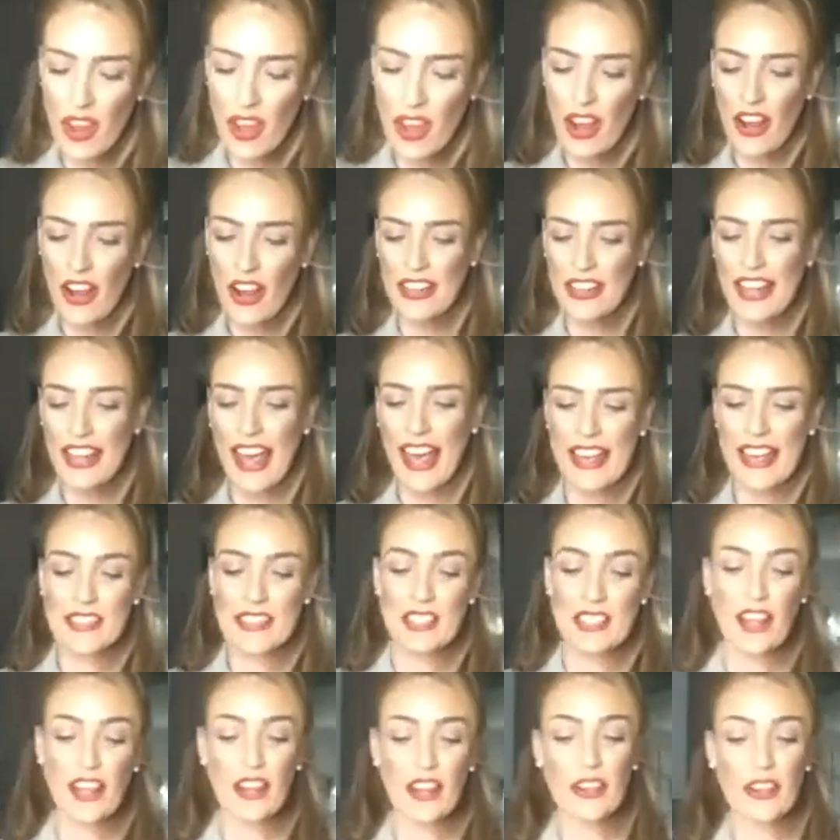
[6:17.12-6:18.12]
Okay,
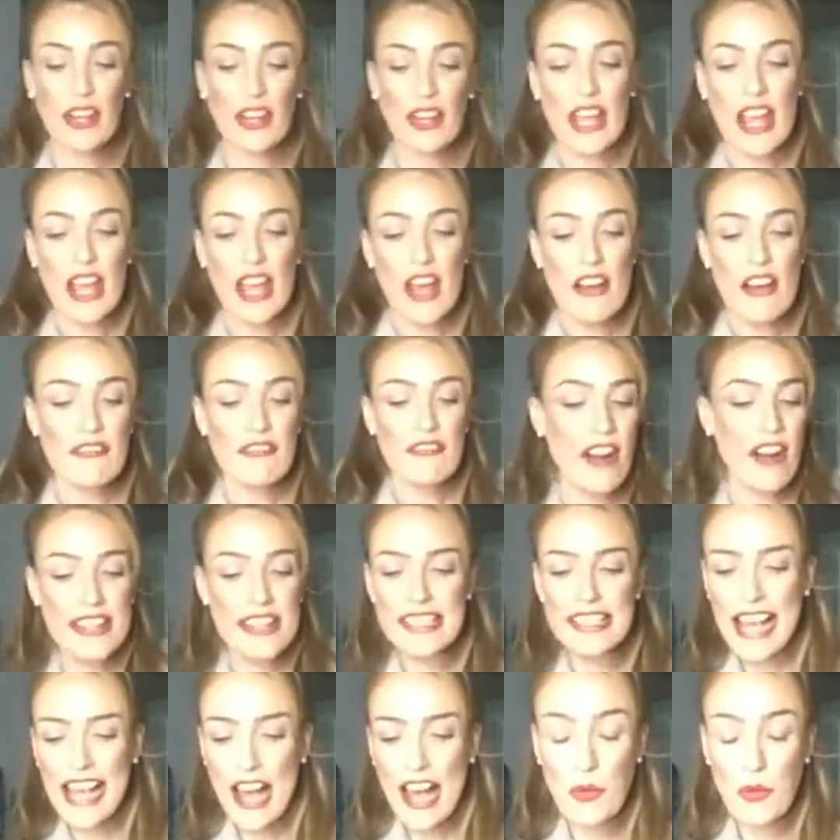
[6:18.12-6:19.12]
so
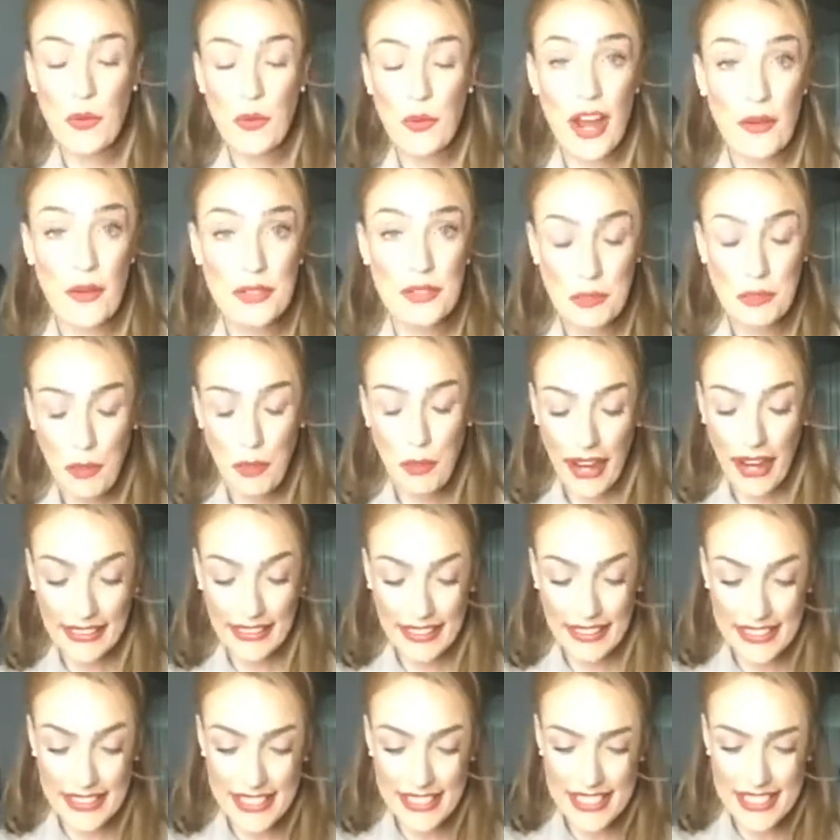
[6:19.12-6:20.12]
finding out when I was
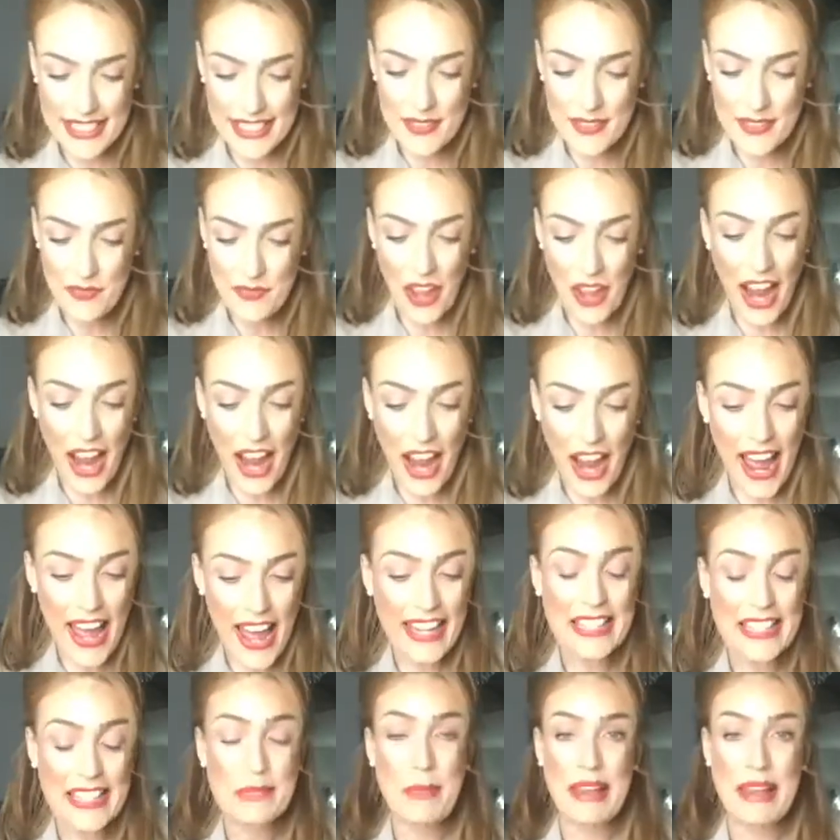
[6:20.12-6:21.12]
pregnant, I had
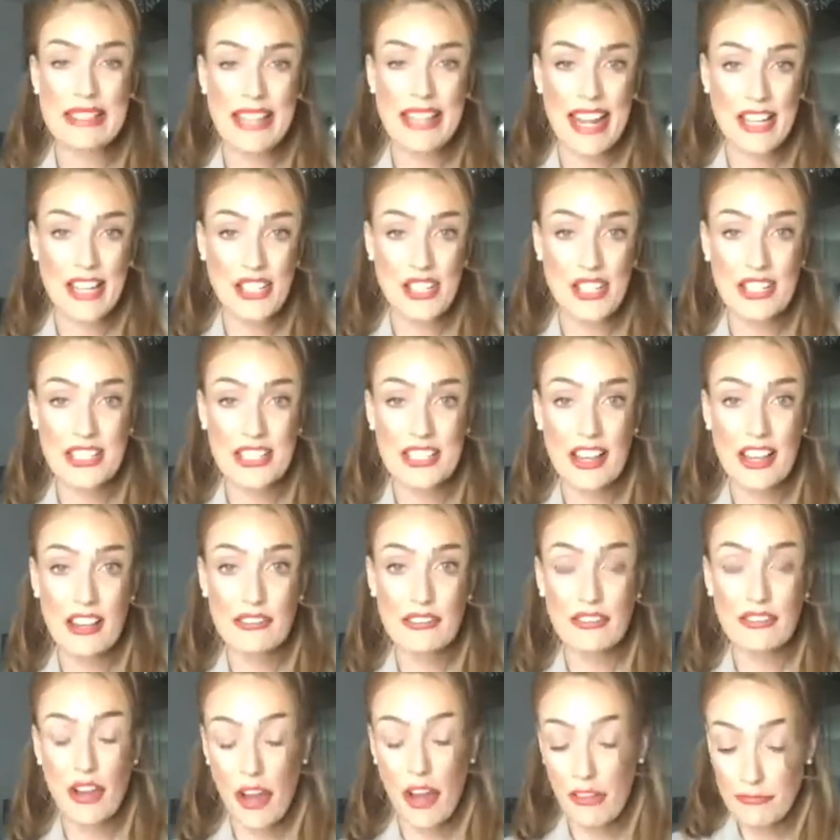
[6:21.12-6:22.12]
expectations
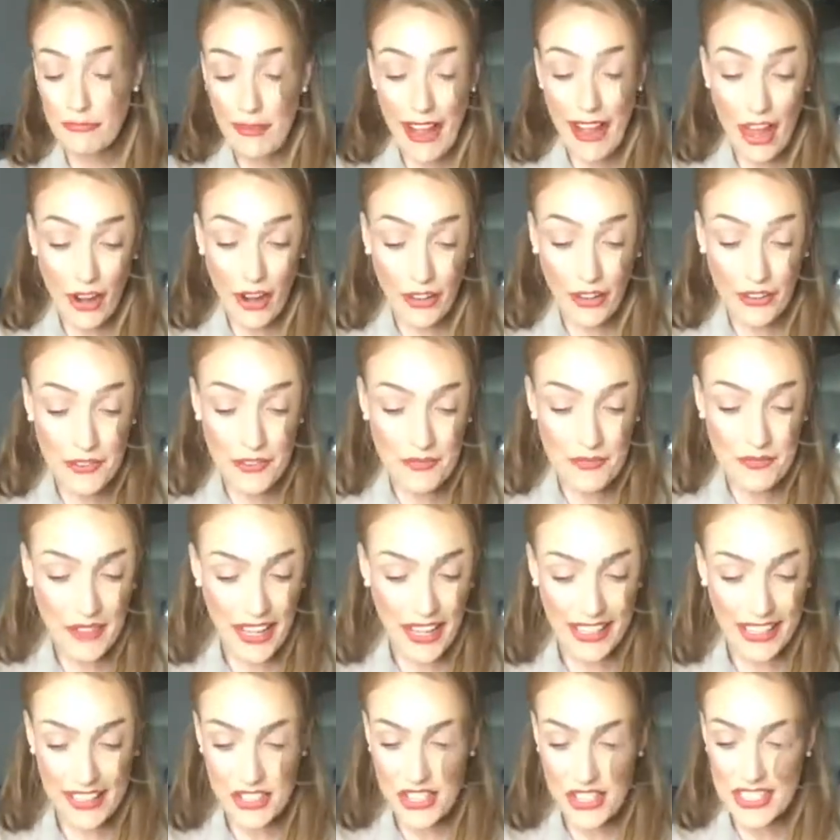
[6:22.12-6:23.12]
of my own,
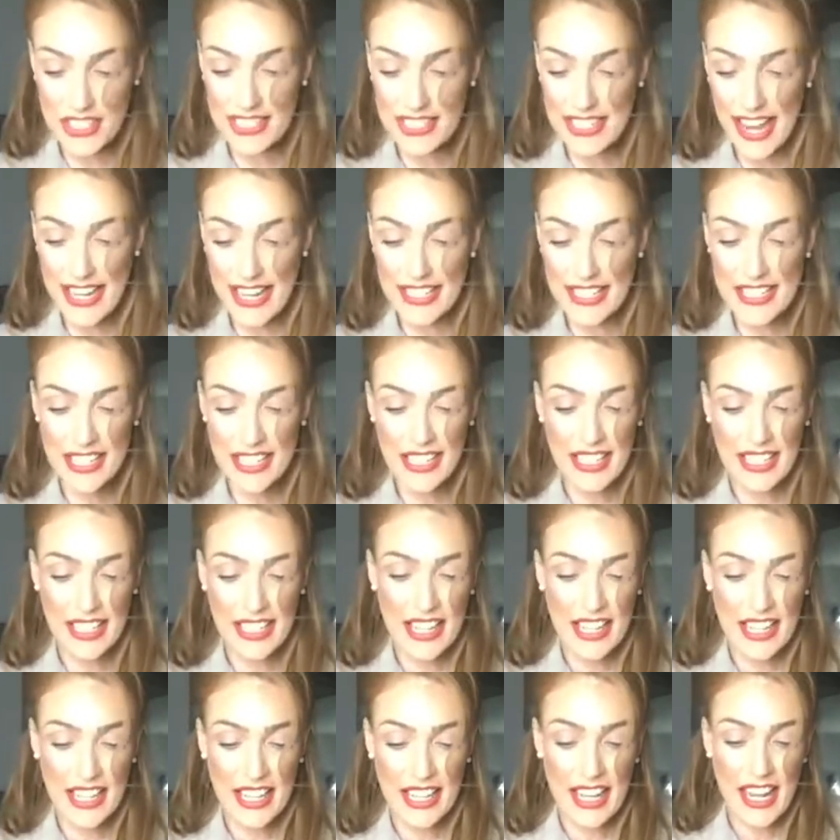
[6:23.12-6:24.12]
like I just said,
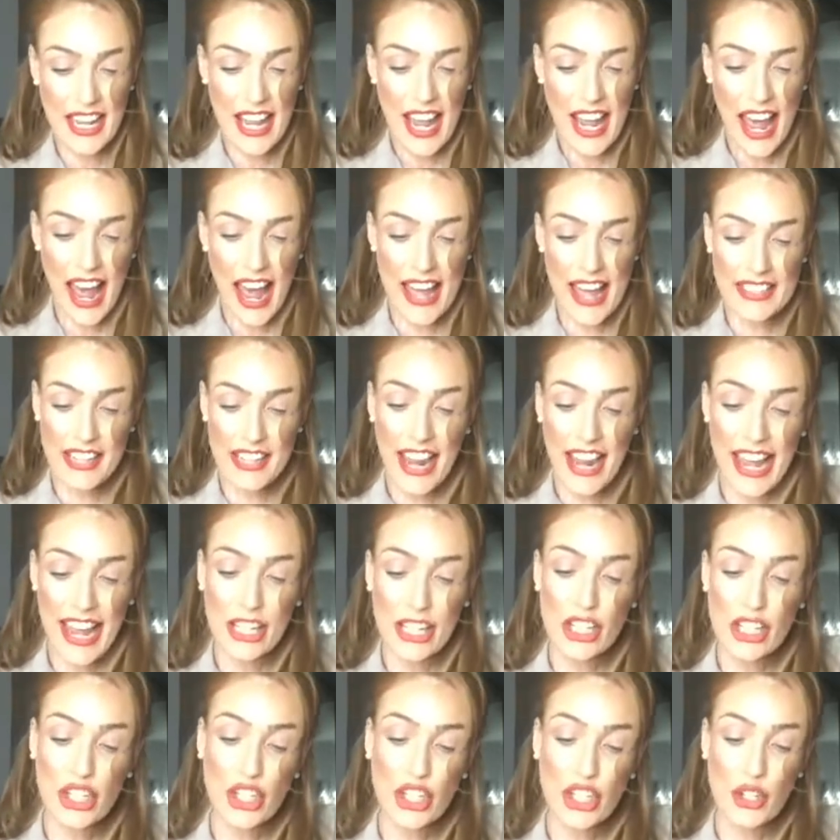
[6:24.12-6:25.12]
and I had
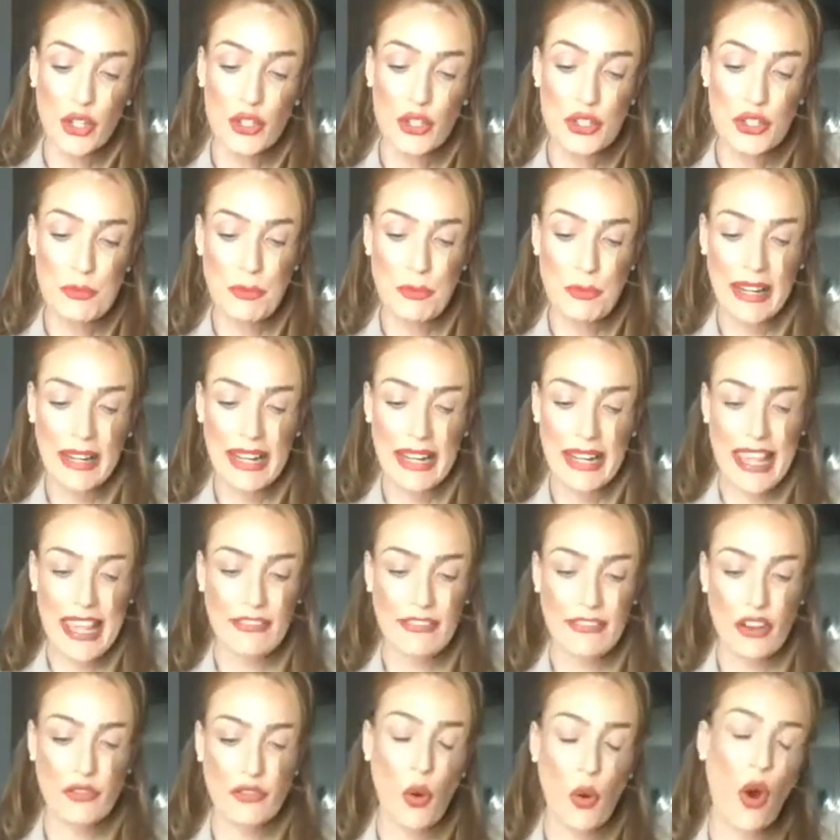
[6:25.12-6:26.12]
a huge belief
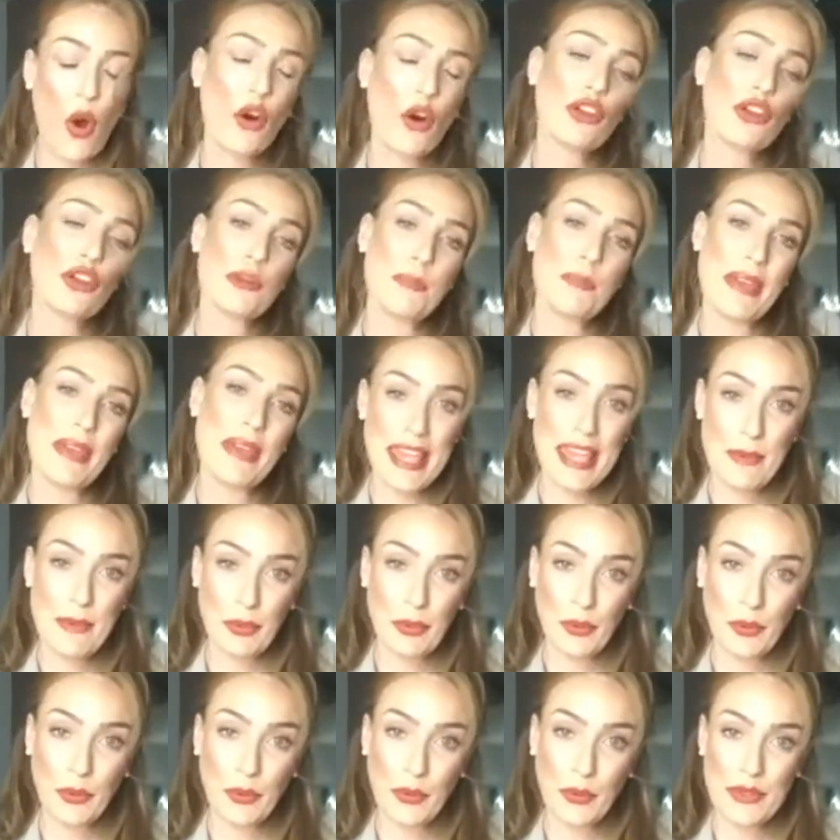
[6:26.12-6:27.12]
of what other
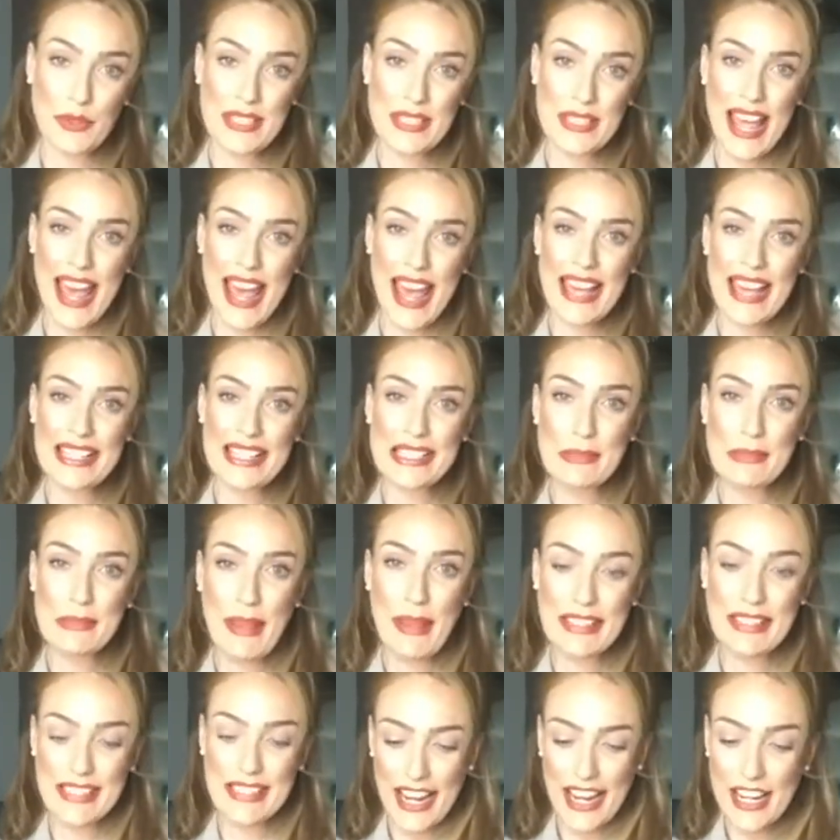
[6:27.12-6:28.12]
people's
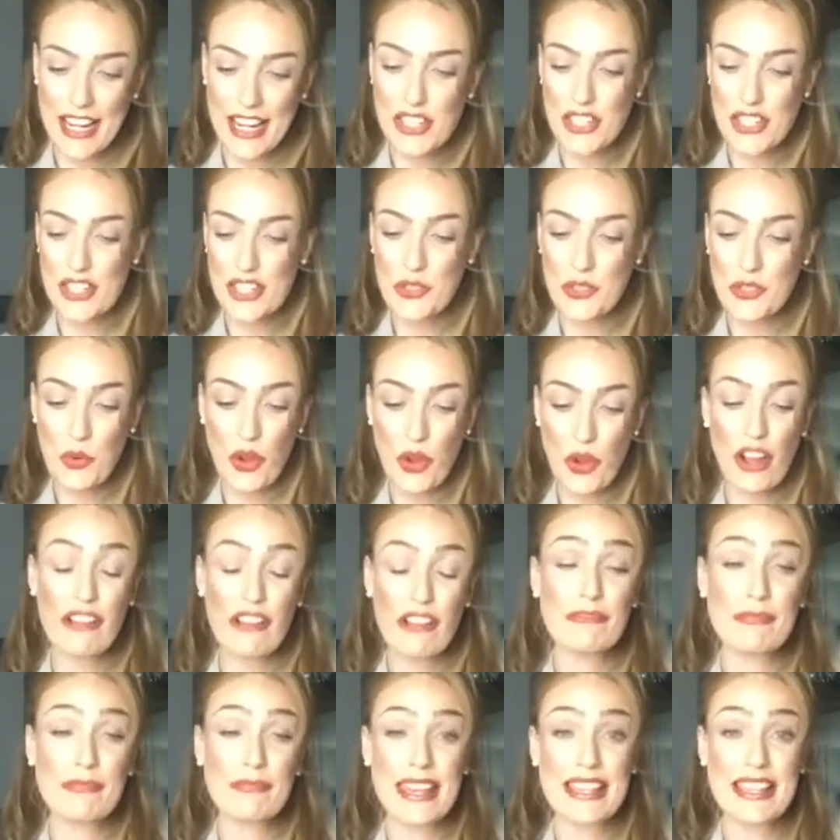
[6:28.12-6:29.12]
expectations were of
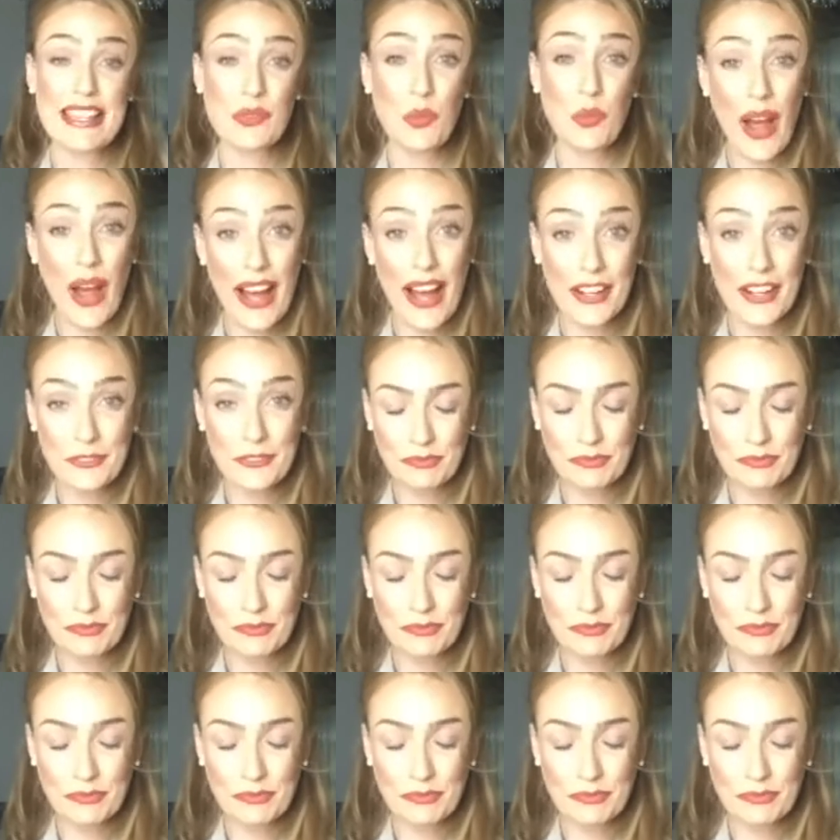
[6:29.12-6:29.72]
me as well.